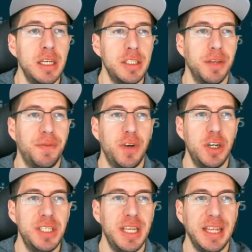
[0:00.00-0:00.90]
So the
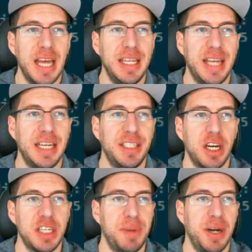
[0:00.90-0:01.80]
first thing that it
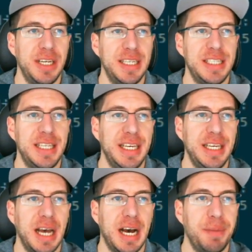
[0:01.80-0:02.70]
talks about is
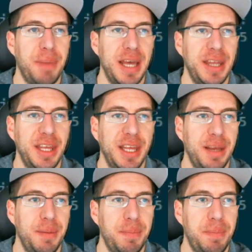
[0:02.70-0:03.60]
the
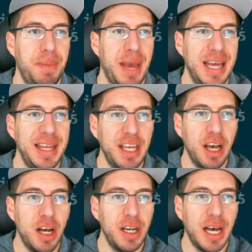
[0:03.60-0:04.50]

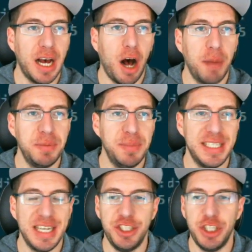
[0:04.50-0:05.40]
Pantheon
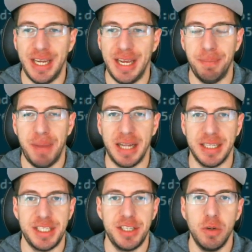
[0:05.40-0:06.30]
Optimization and
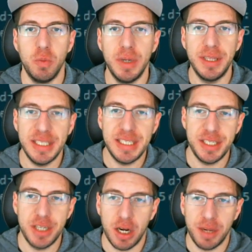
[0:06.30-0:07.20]
Balance. So what this
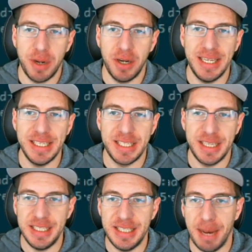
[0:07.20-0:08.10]
is talking about is
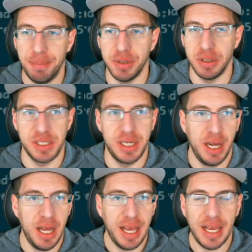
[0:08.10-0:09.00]
the temples.
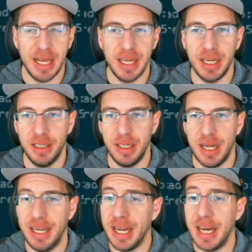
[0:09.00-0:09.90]
And
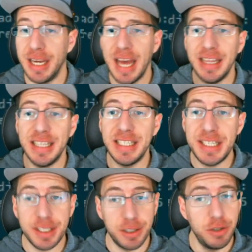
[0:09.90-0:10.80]
again, this
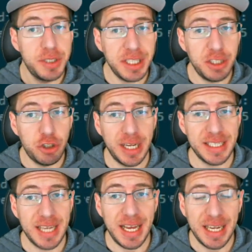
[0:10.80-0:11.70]
is loosely
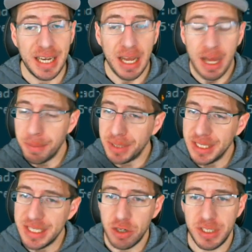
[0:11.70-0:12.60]
translated.
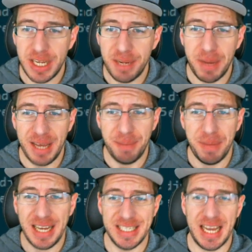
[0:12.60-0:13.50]
Please don't take
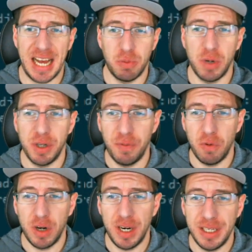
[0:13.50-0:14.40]
my exact word
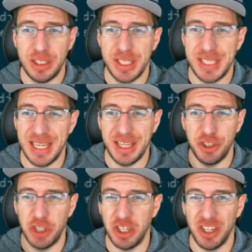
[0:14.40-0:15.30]
for it. Just take the
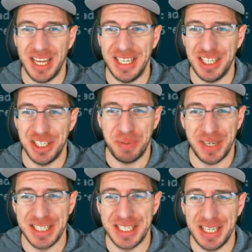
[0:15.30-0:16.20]
general ideas
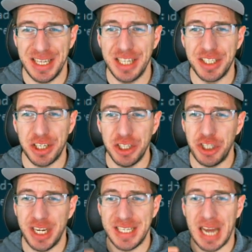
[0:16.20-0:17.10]
because there's a good
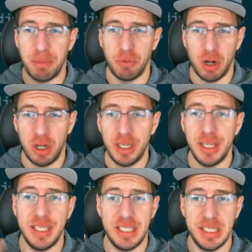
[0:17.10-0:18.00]
chance I'm wrong.
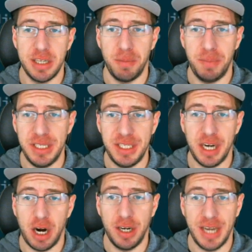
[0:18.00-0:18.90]
This is on
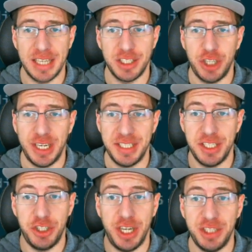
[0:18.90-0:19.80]
PTR and has a chance
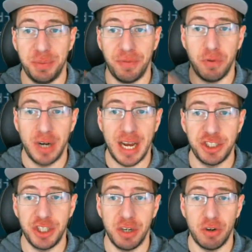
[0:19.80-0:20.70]
to change before it
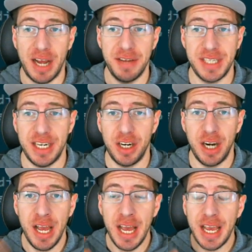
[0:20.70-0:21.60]
actually arrives here.
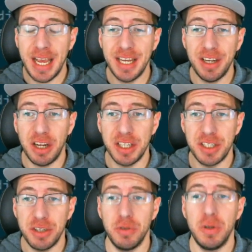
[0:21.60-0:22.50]
And
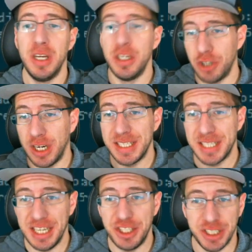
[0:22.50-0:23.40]
also
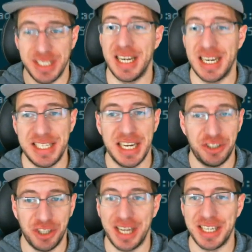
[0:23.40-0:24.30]
translations,
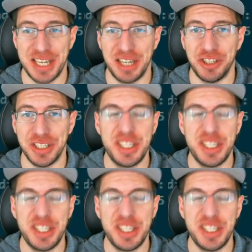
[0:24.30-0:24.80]
etc., etc.